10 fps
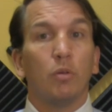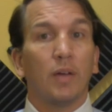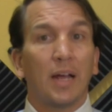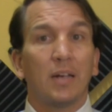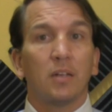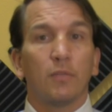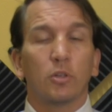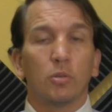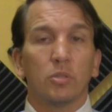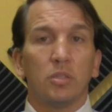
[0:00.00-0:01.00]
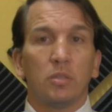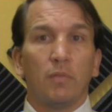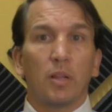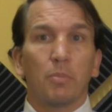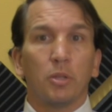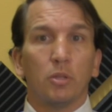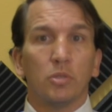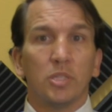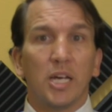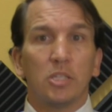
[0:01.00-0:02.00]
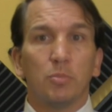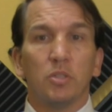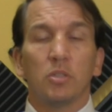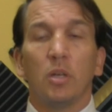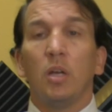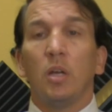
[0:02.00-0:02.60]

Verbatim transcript: who have had difficulty developing those attachments.